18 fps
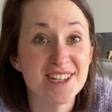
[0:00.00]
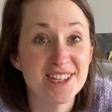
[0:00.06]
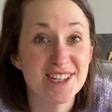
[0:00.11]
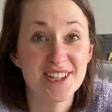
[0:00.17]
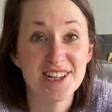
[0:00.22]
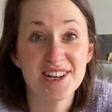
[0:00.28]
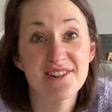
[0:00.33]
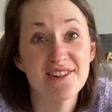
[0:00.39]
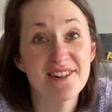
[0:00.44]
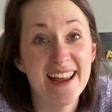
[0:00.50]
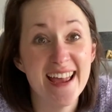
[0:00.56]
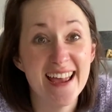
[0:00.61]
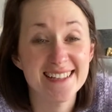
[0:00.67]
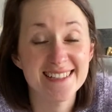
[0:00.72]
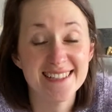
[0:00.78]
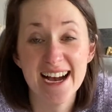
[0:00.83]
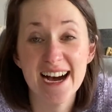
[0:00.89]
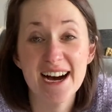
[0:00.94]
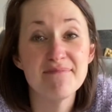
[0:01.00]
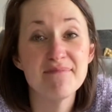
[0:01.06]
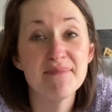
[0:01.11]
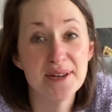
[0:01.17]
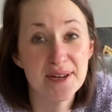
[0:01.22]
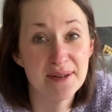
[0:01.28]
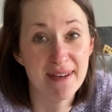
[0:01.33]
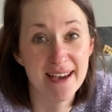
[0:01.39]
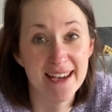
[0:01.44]
To create our
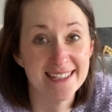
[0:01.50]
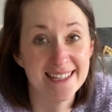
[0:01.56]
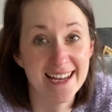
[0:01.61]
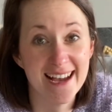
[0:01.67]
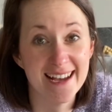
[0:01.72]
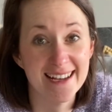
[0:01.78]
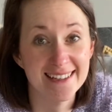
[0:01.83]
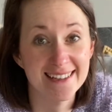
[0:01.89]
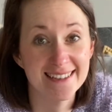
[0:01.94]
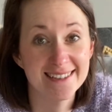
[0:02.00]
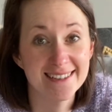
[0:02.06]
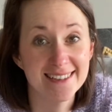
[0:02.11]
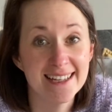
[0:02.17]
mermaid egg,